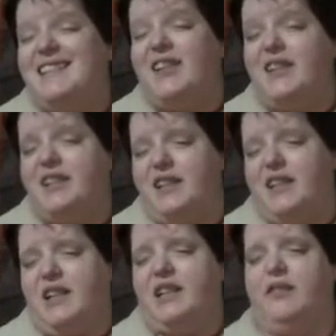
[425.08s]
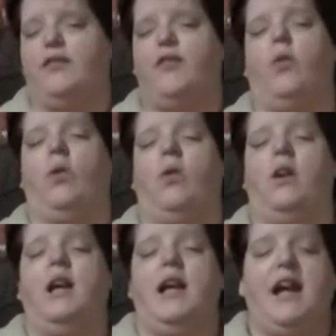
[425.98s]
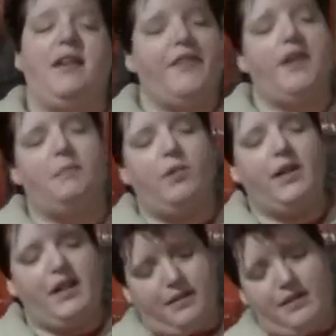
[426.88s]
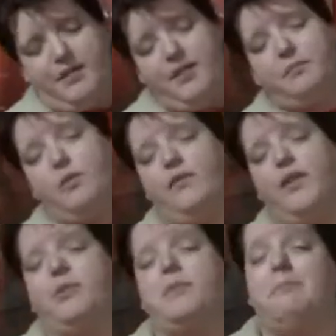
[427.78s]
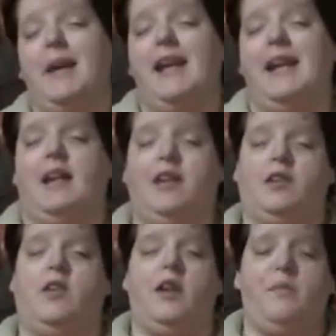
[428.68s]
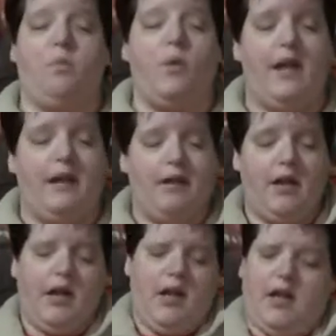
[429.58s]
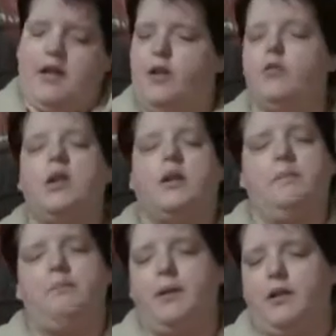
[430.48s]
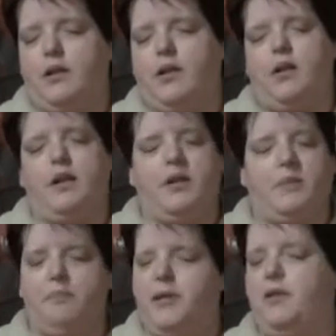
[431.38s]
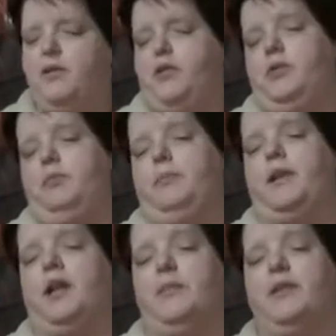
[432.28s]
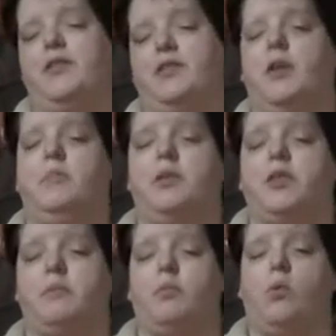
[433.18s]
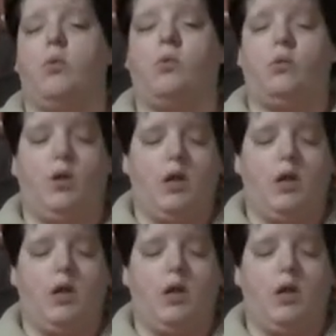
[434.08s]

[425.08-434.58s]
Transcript: 1984, and I think the point is this movie was made at a time where, you know, computers were becoming so much more,